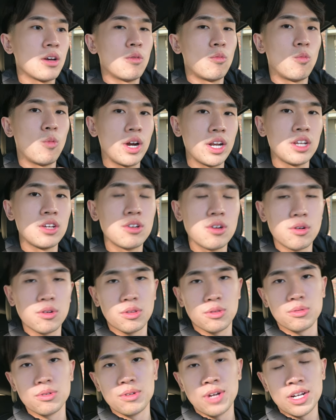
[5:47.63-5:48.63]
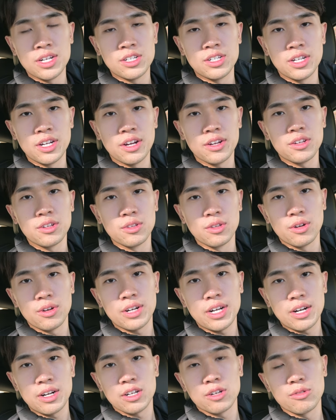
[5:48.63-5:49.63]
when you go through engineering, you
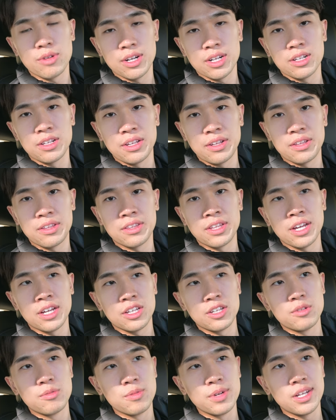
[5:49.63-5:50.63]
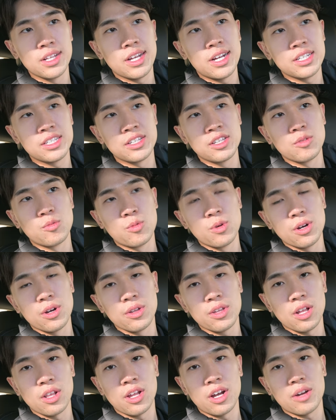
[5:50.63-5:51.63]
learn how to critically think. You realize in the
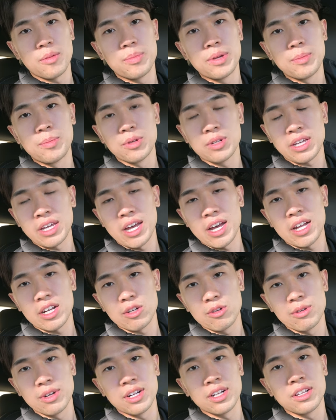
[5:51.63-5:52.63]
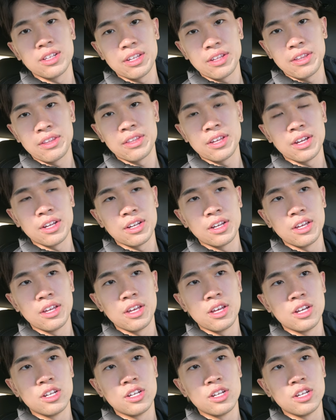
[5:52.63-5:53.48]
world, a lot of people can't critically think.